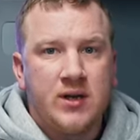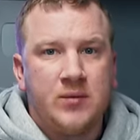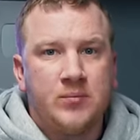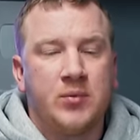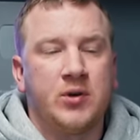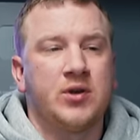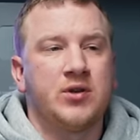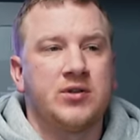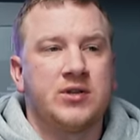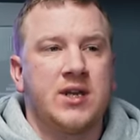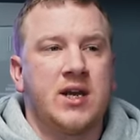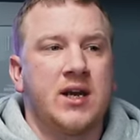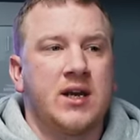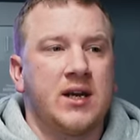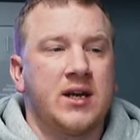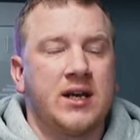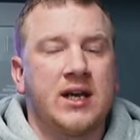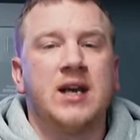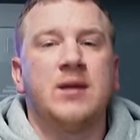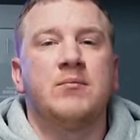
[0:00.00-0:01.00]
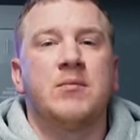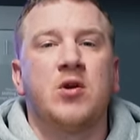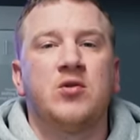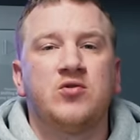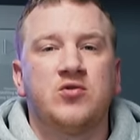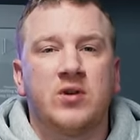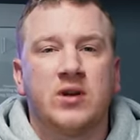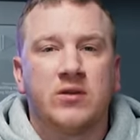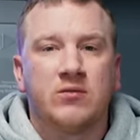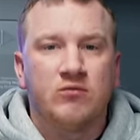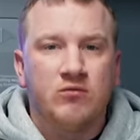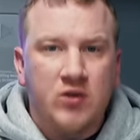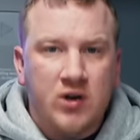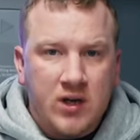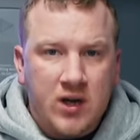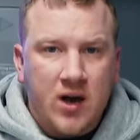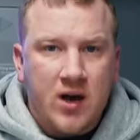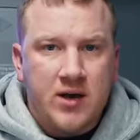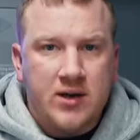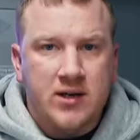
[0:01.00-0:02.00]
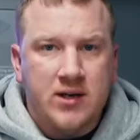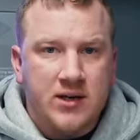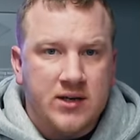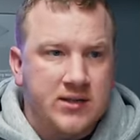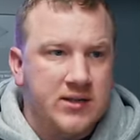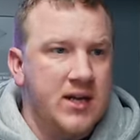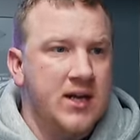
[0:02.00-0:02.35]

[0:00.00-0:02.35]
because they're going to keep motoring regardless.